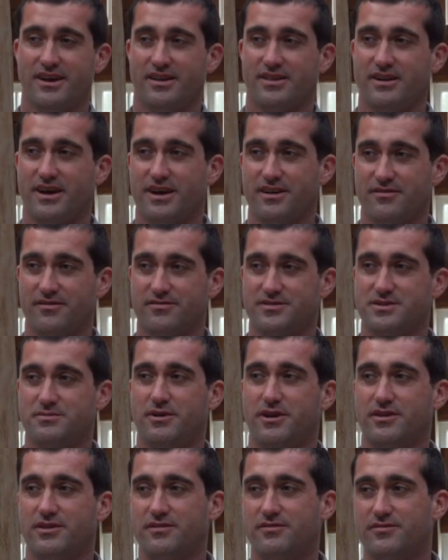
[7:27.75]
a lot of
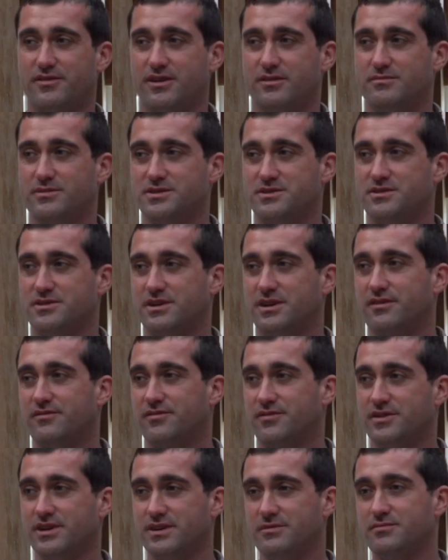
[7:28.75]
smaller farmers looking
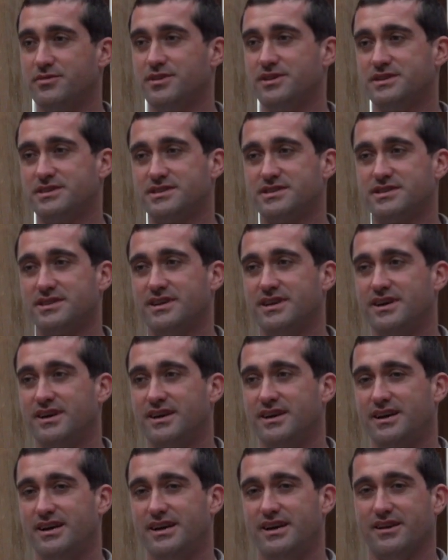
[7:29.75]
for inputs,
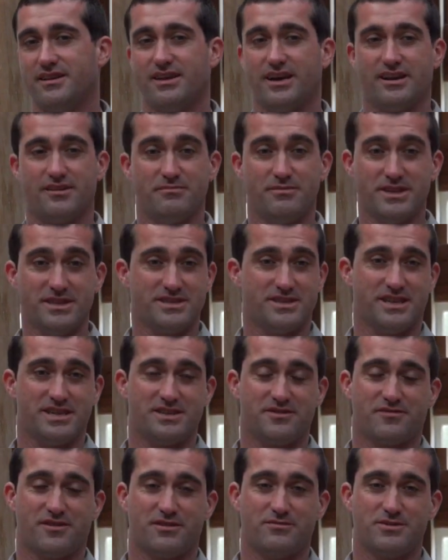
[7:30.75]
and a lot of
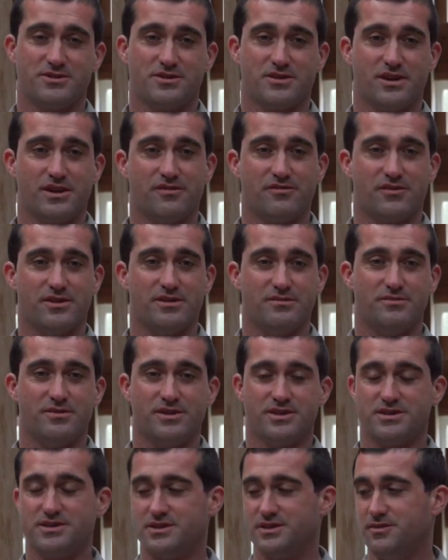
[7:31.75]
mid-sized farmers looking for
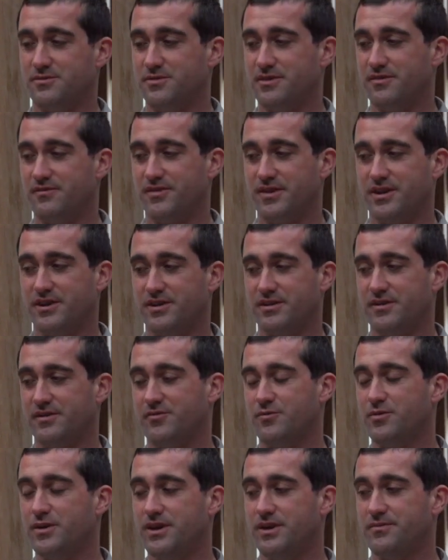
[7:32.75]
inputs. So we figured
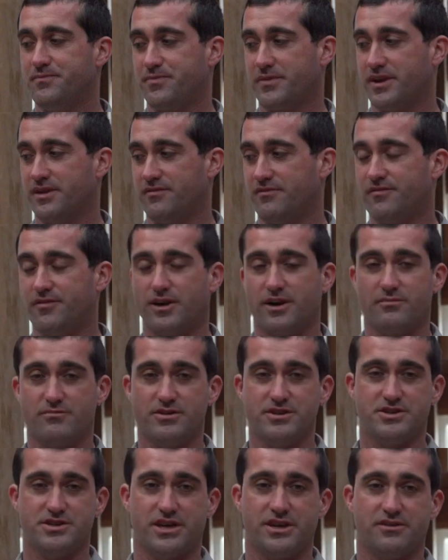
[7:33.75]
if we can farm
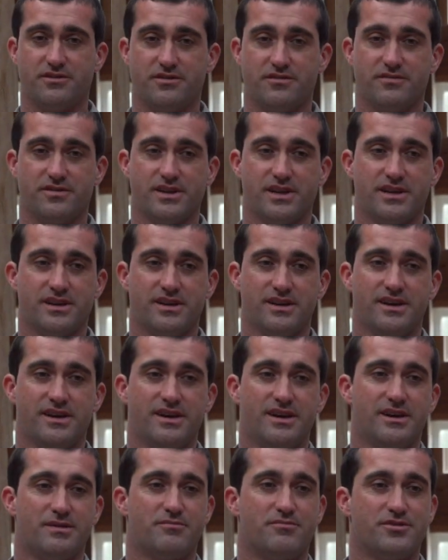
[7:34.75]
regeneratively
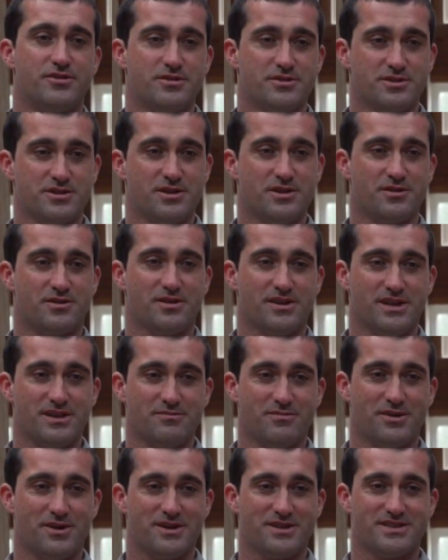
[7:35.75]
and produce local
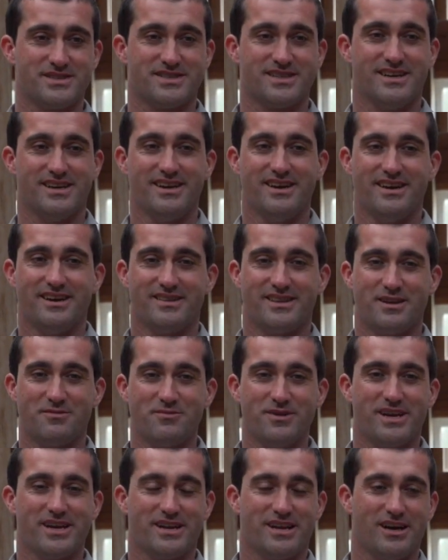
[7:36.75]
inputs,
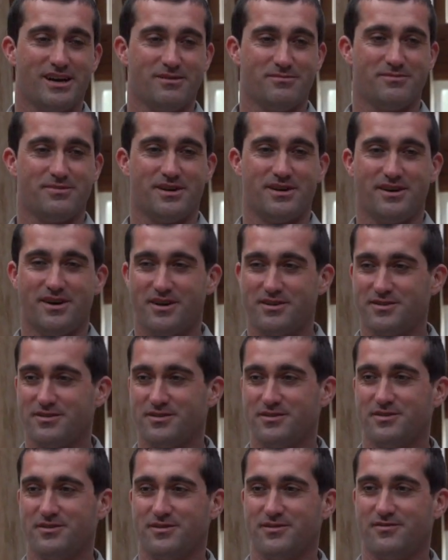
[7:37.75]
then we can help other
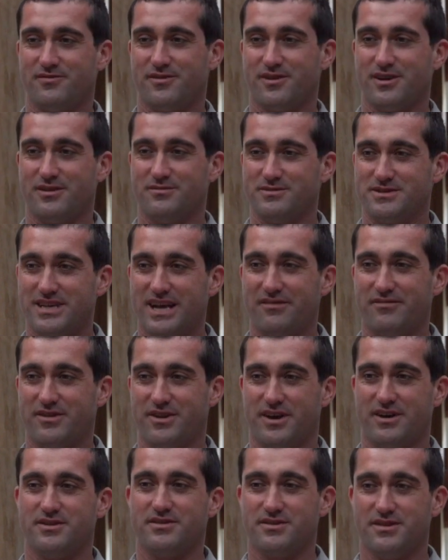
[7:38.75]
local farms have an
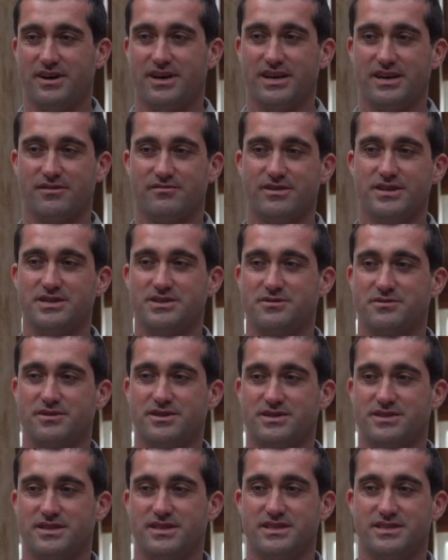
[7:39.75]
underlying
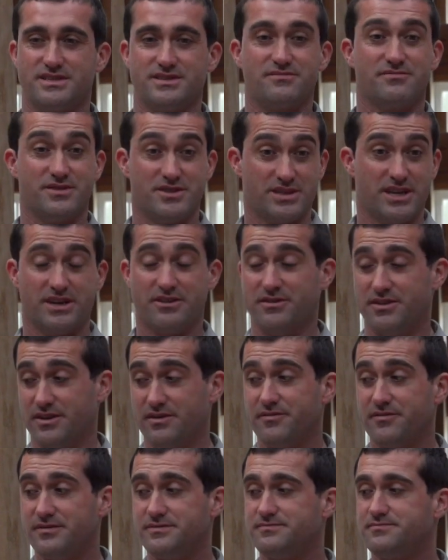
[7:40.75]
resource that's
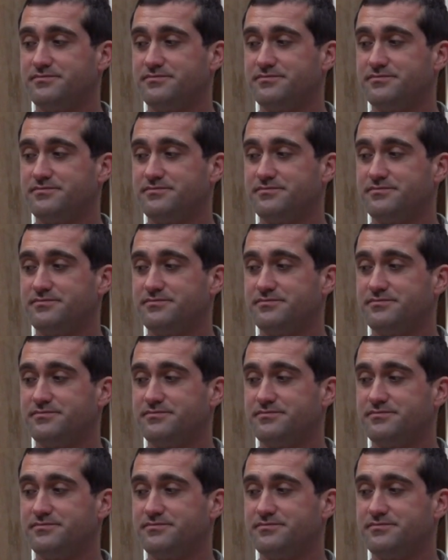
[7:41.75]
regenerative.